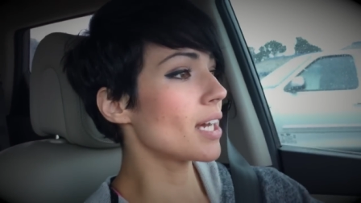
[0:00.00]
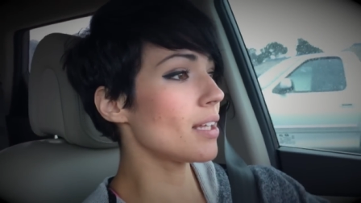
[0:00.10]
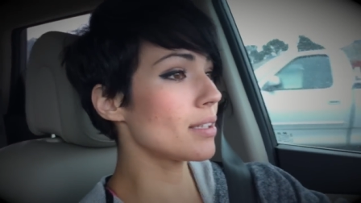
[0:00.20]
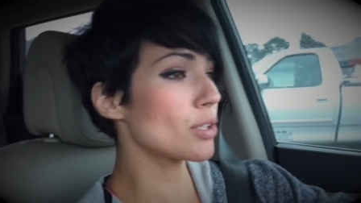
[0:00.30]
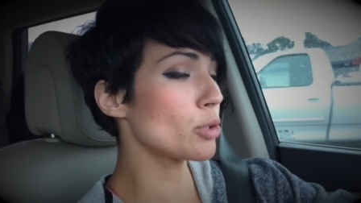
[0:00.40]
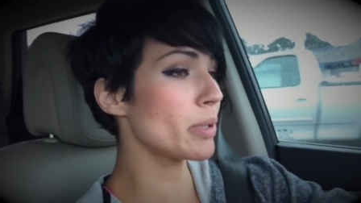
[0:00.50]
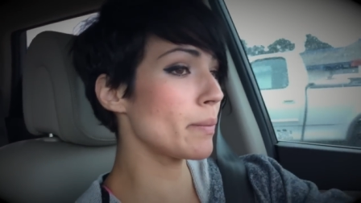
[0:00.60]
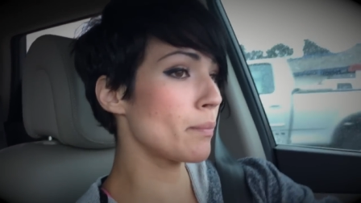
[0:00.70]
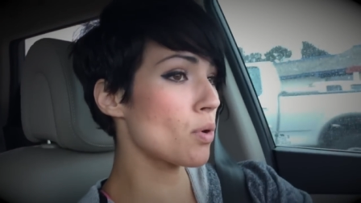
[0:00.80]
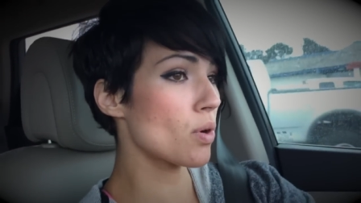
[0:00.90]
a little
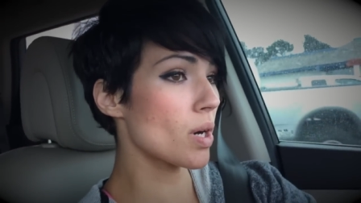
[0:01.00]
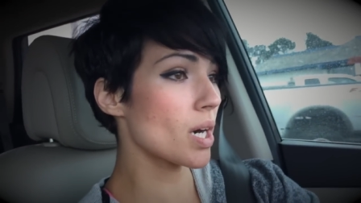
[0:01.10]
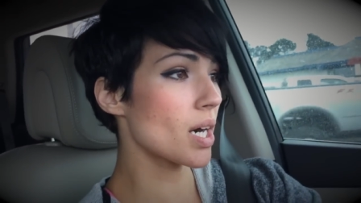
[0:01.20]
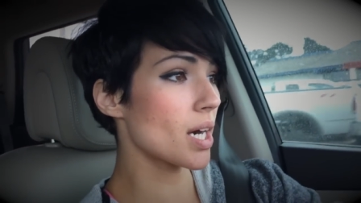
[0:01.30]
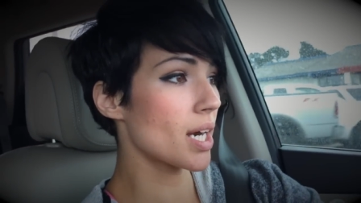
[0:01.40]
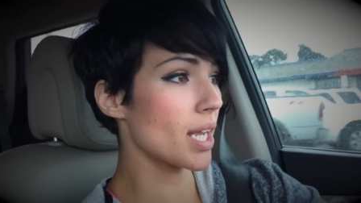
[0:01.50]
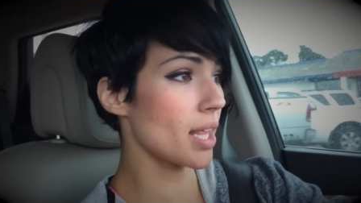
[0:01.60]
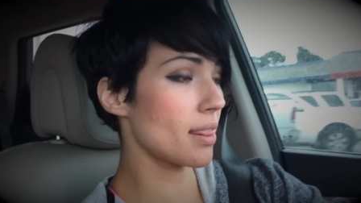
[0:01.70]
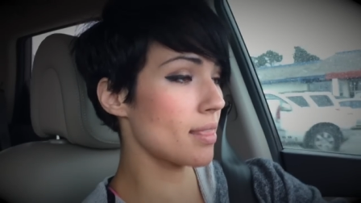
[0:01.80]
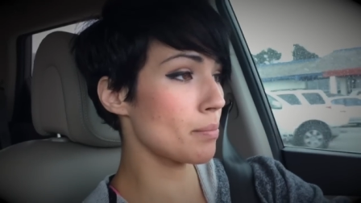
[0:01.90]
bit more
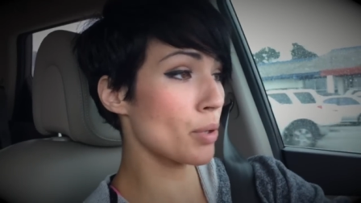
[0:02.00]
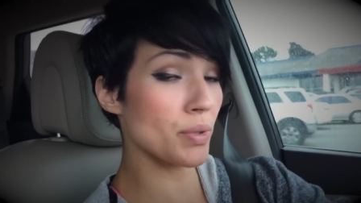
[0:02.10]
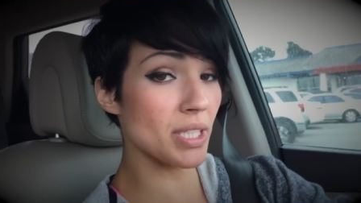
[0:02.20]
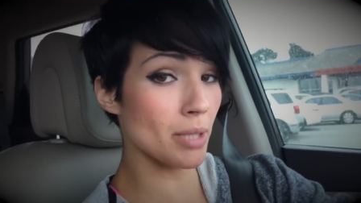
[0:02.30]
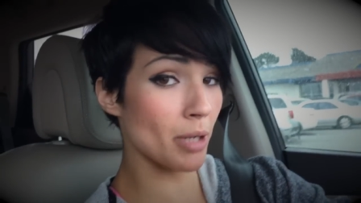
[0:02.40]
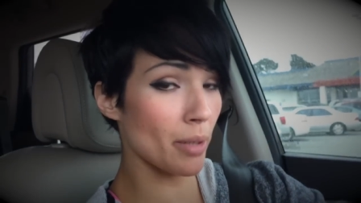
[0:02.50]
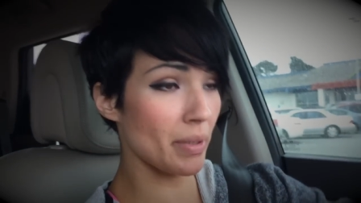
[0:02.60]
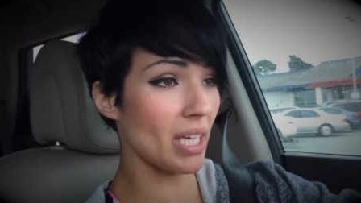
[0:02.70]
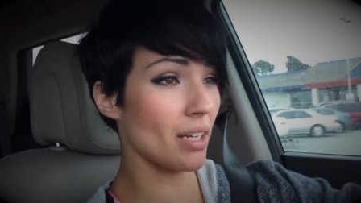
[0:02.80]
in the protein department,